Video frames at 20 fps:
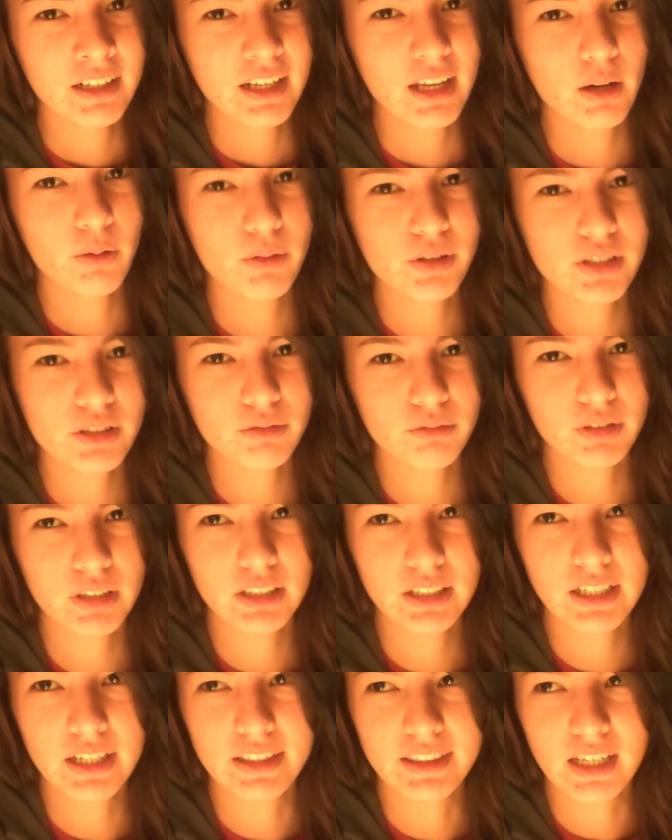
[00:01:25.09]
It wasn't
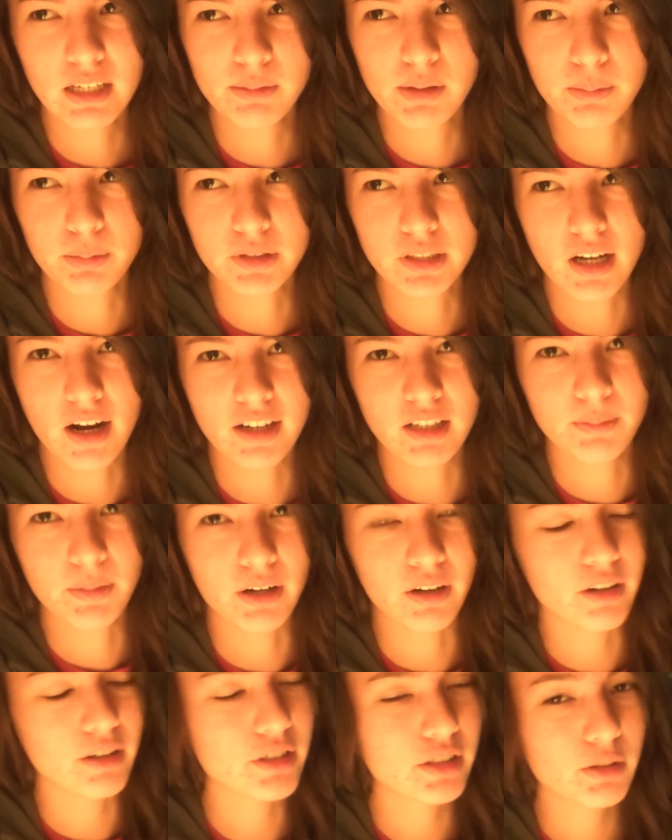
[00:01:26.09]
really a thing people talked
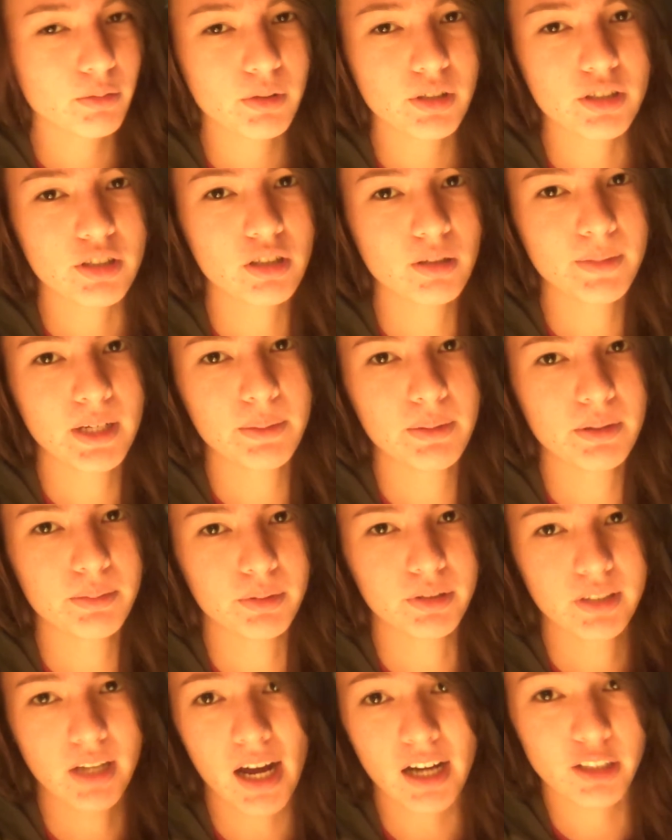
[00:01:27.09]
about because there were so many
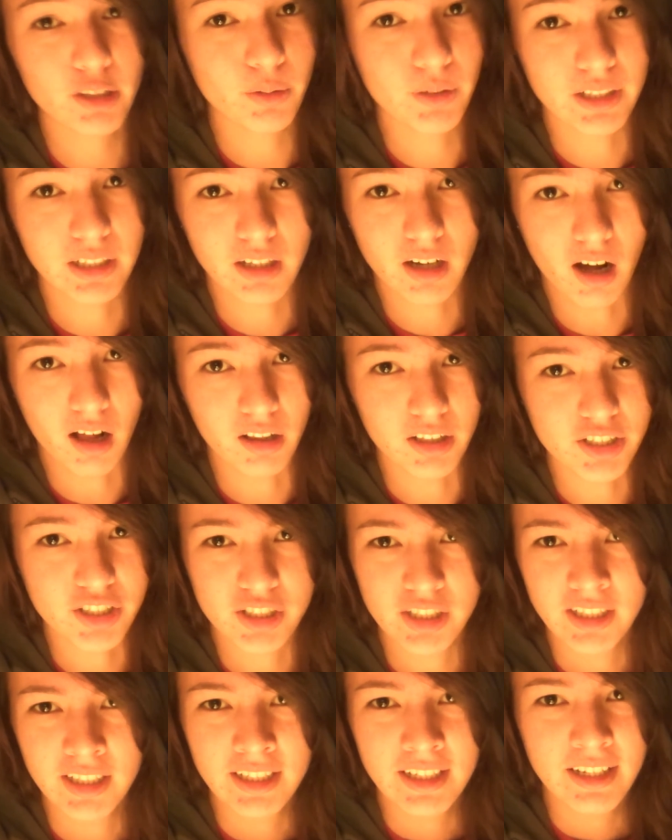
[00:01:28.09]
people not going to college